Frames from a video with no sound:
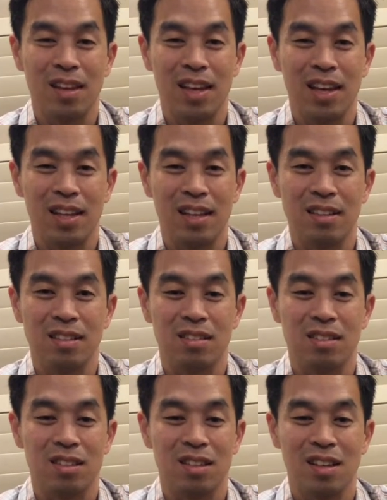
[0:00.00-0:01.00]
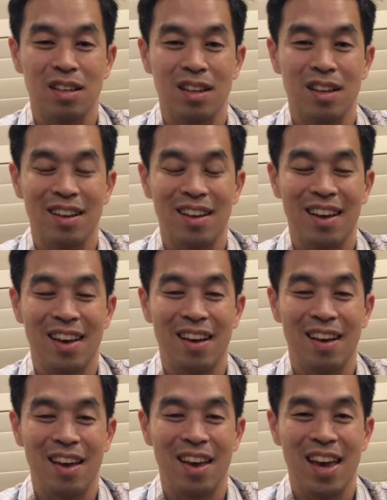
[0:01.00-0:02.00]
it is
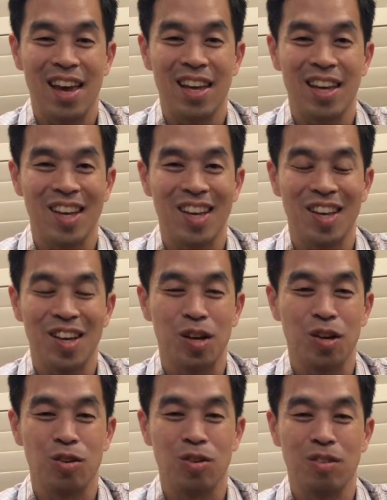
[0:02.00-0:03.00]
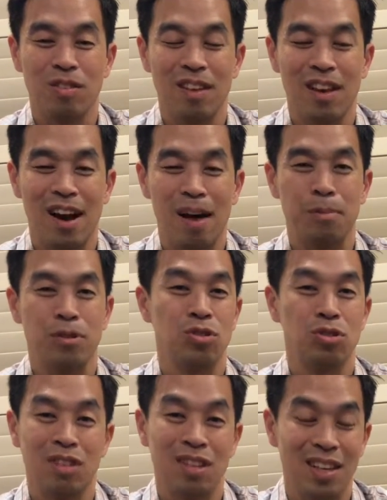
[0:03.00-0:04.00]
a
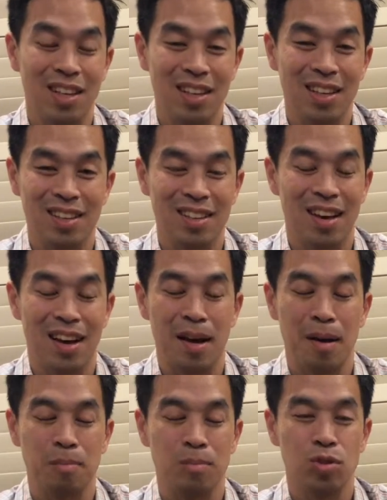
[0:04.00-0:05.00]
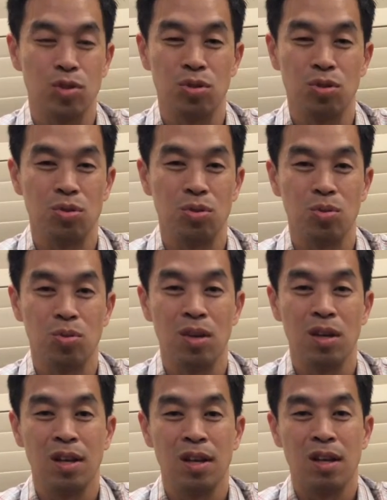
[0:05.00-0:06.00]
opportunity to,
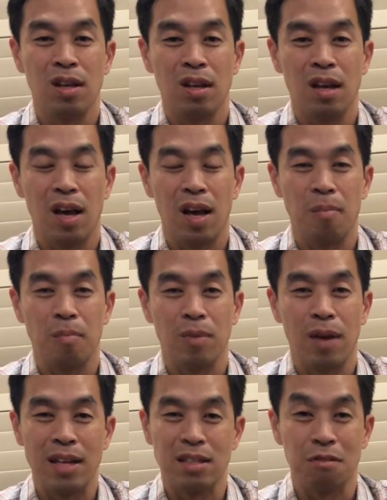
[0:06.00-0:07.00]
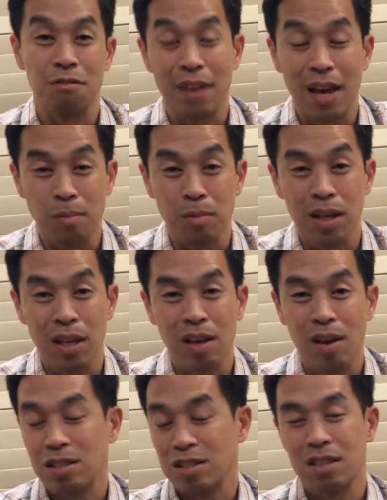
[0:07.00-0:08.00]
as a
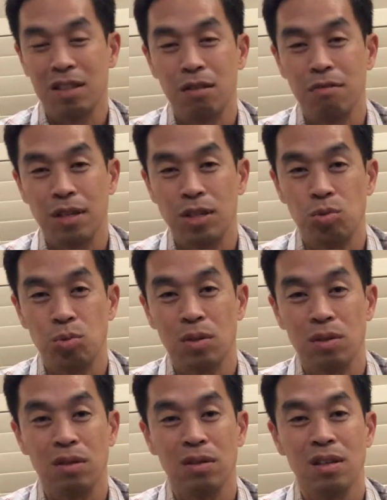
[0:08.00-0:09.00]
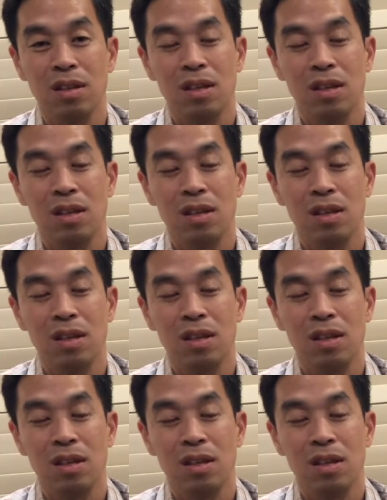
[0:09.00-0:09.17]
family, as an individual,